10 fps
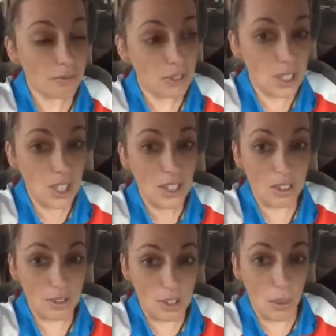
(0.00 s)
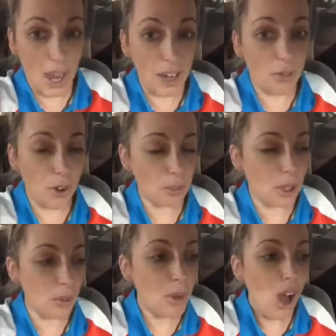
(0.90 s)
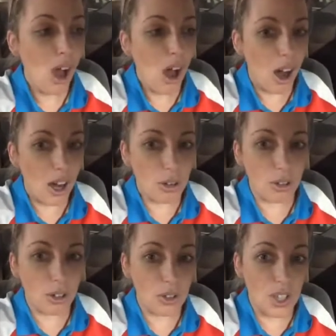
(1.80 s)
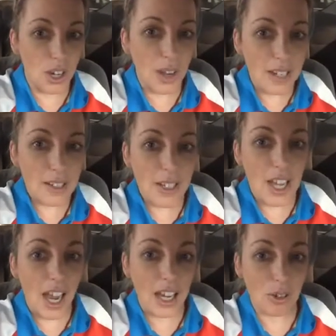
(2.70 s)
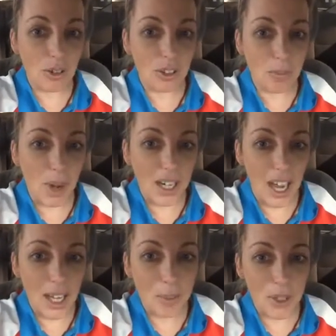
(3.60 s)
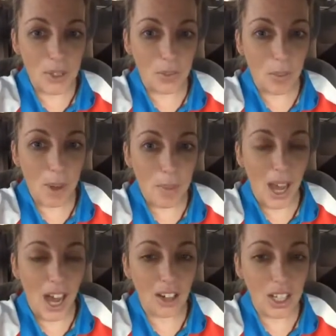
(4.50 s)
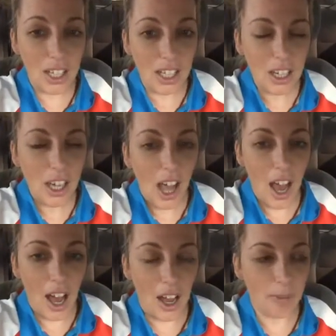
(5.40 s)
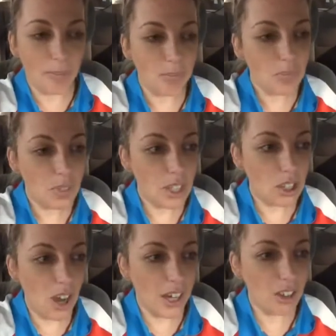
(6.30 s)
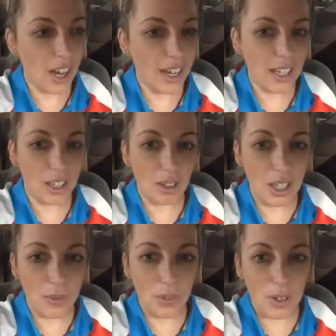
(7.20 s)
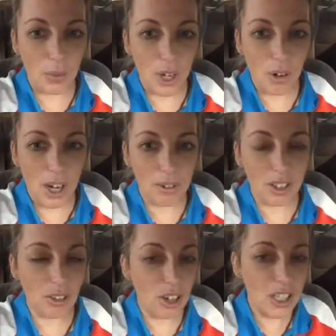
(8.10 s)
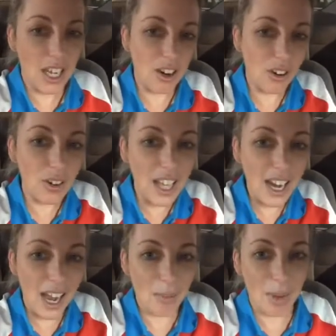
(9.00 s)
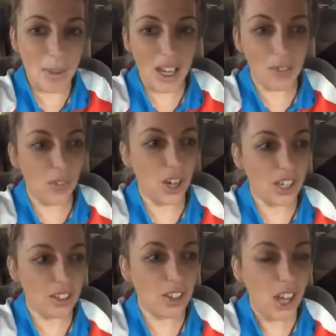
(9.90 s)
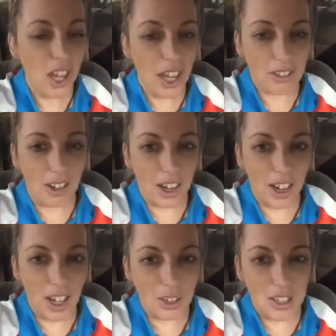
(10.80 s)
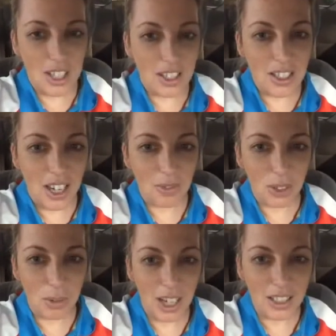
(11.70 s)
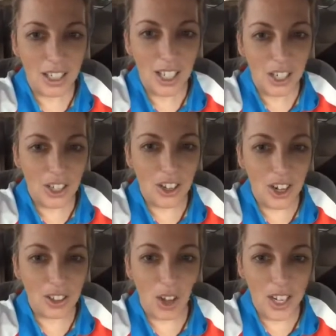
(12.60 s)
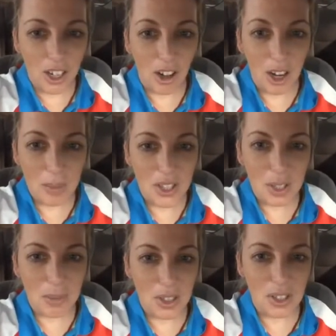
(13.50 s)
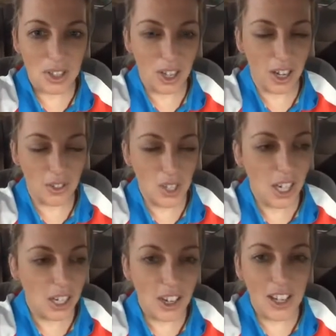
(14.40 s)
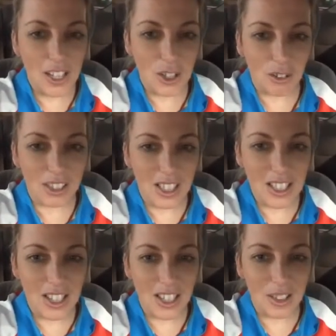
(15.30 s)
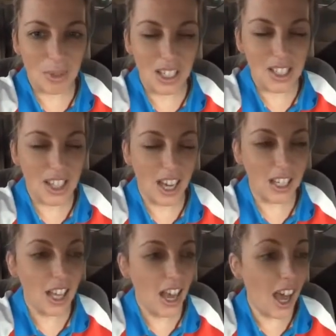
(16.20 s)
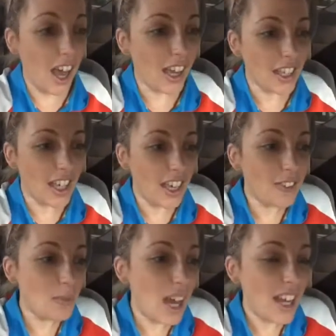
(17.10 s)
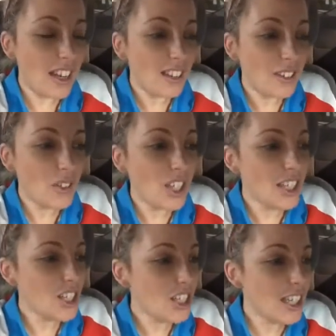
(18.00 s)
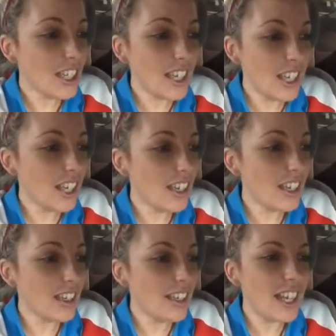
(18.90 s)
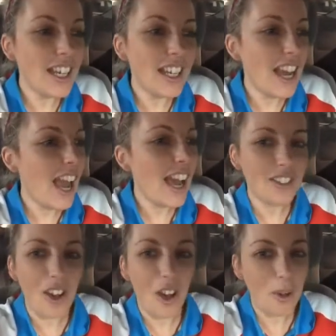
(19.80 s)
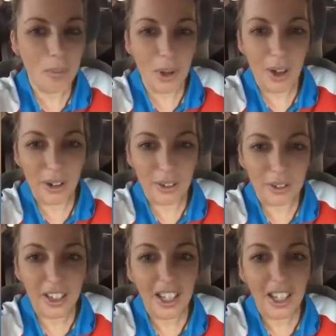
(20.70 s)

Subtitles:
distance away from them, I could also entertain all of my neighbors from my balcony. You know, like if we all go into lockdown, I could get out my megaphone and like I could sing to everyone, you know, like Homer Simpson styles. You know that song that he sings when he's like, I gave my love a chicken, it had no bone.